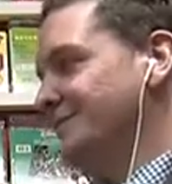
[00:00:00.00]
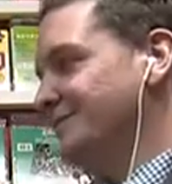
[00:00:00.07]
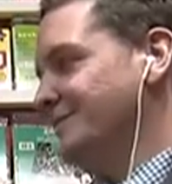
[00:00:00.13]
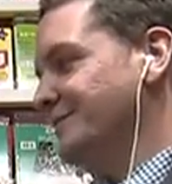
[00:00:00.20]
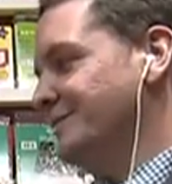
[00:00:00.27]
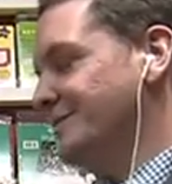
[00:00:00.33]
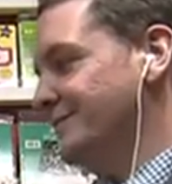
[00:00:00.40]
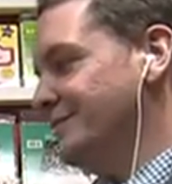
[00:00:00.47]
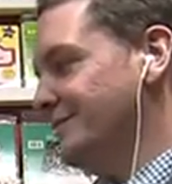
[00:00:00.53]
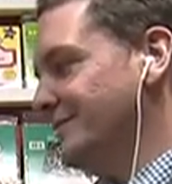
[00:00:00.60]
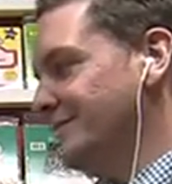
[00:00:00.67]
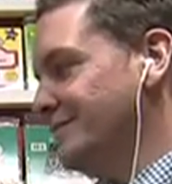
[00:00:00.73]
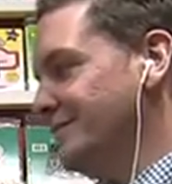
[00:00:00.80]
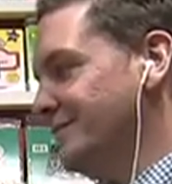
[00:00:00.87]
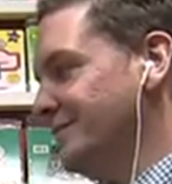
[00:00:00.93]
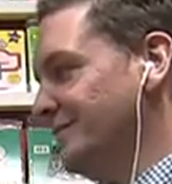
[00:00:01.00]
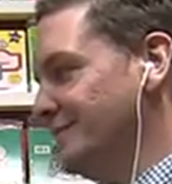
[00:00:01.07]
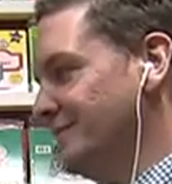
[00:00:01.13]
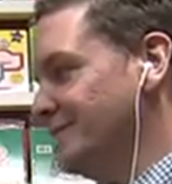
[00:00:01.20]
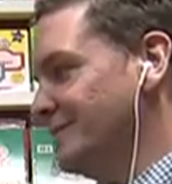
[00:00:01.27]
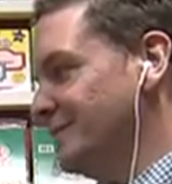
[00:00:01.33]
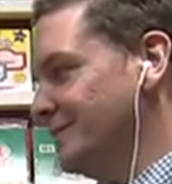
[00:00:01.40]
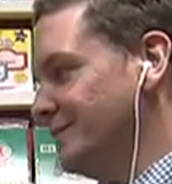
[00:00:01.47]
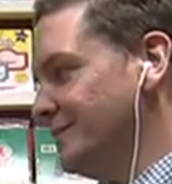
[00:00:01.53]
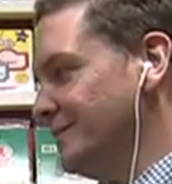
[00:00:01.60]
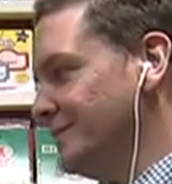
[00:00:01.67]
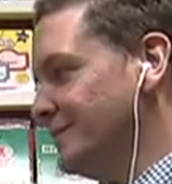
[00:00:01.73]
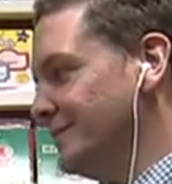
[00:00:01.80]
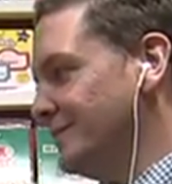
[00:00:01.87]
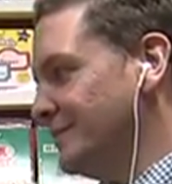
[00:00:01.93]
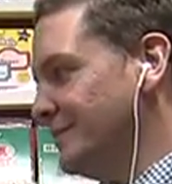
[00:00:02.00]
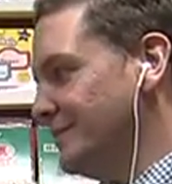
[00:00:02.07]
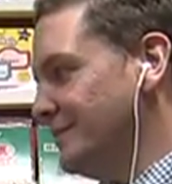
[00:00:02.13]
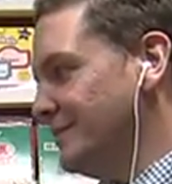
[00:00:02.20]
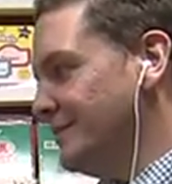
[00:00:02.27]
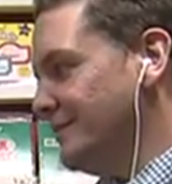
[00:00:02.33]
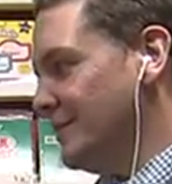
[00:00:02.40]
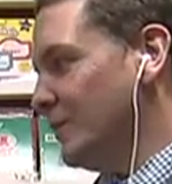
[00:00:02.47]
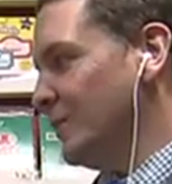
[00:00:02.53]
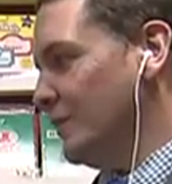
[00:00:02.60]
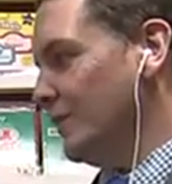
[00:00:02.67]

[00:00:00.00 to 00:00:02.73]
[no speech]